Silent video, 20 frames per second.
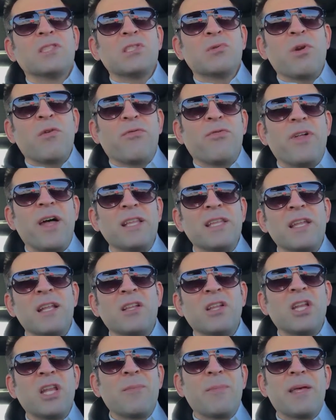just
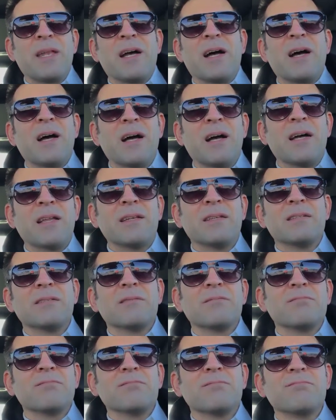reflecting a little bit
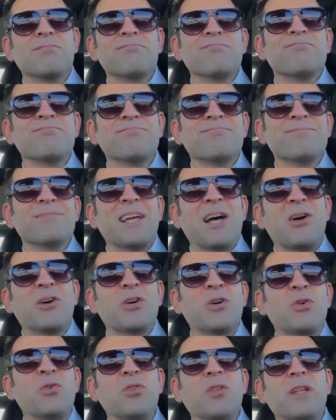on
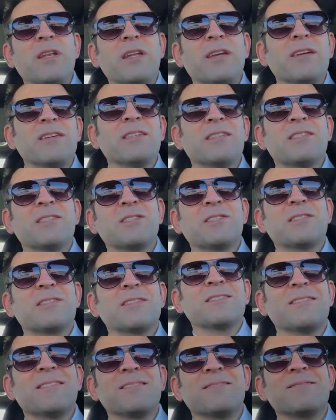how cool it is